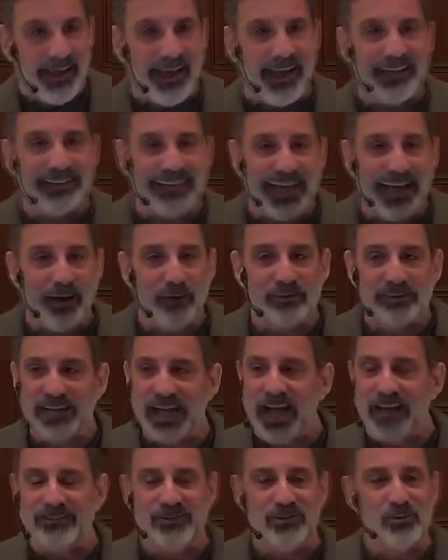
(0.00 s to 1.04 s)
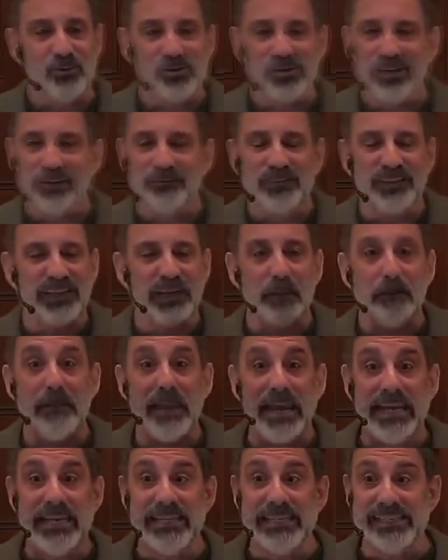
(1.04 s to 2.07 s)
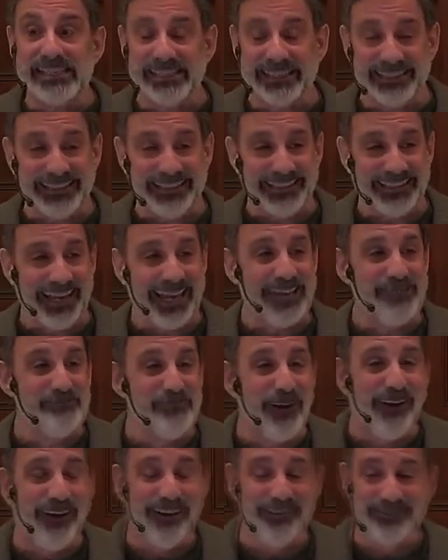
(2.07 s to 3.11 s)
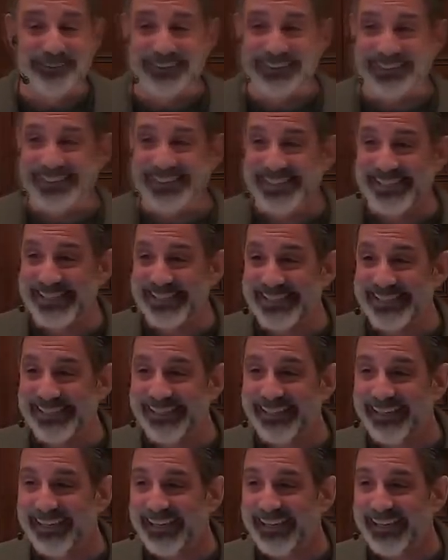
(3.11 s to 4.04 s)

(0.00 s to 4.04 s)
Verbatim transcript: allowed God to do something amazing and marvelous.